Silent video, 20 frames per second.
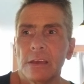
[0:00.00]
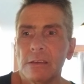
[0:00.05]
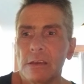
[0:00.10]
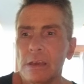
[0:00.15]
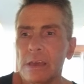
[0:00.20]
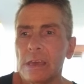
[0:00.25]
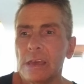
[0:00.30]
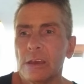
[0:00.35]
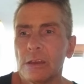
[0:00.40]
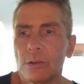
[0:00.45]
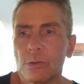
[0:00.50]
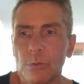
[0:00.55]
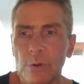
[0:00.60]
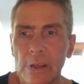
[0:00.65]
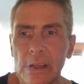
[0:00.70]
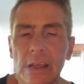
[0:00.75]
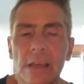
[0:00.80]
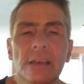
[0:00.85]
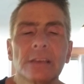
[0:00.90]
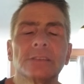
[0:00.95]

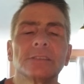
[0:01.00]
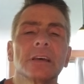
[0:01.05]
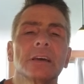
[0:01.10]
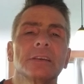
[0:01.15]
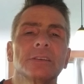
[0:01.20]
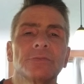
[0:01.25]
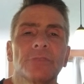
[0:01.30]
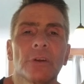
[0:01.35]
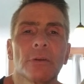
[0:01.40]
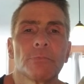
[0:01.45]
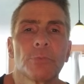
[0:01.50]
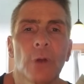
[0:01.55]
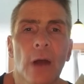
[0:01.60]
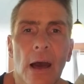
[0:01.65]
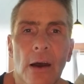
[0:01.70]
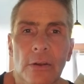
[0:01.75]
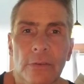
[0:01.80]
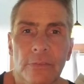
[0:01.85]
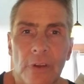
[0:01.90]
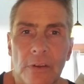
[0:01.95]
He said he's very
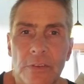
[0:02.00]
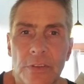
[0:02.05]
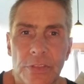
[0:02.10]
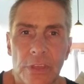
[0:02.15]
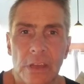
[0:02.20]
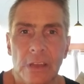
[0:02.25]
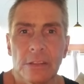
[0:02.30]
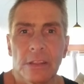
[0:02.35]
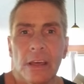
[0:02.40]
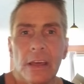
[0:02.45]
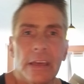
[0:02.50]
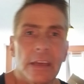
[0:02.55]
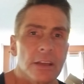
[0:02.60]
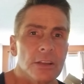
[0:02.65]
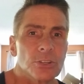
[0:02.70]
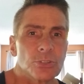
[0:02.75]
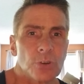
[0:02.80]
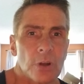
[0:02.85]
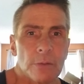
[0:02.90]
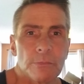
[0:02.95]
proud of everything that he
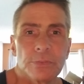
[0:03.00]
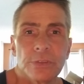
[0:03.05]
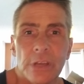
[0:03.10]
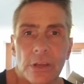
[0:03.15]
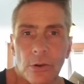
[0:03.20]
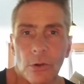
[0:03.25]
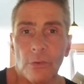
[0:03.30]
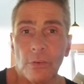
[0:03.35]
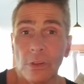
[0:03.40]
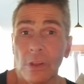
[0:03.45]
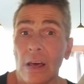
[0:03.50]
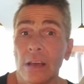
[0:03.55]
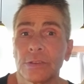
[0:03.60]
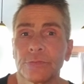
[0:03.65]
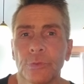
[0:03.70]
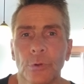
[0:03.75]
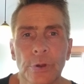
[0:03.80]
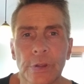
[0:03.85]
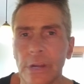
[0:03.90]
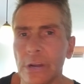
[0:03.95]
and Trump did over the last
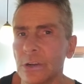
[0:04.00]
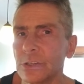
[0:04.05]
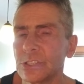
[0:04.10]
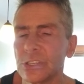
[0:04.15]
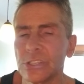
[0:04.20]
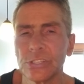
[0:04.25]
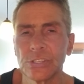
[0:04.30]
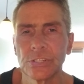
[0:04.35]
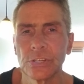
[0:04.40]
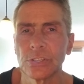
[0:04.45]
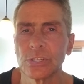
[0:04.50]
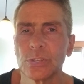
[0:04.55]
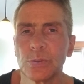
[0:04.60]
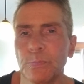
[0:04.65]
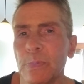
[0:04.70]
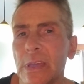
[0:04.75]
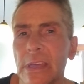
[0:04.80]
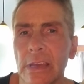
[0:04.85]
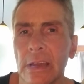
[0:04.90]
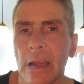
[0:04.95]
4 years. He's still
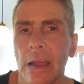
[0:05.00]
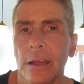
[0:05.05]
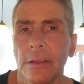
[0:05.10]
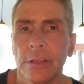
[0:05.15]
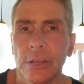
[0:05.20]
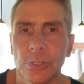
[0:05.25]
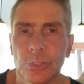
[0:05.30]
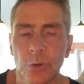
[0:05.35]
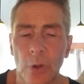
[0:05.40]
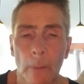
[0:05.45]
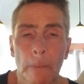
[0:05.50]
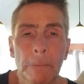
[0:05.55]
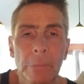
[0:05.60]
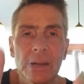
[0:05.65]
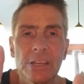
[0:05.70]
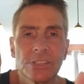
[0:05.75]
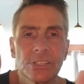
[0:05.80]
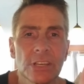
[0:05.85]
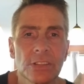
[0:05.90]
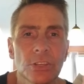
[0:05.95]
speaking highly of Trump, but
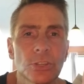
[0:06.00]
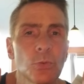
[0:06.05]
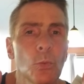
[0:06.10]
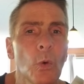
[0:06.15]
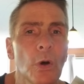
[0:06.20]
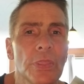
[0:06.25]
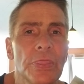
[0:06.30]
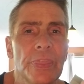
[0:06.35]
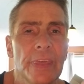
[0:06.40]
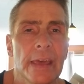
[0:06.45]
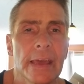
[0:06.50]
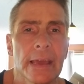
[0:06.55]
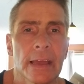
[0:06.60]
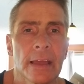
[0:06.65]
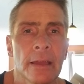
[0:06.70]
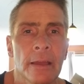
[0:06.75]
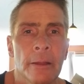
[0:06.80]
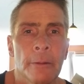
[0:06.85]
he said this one thing.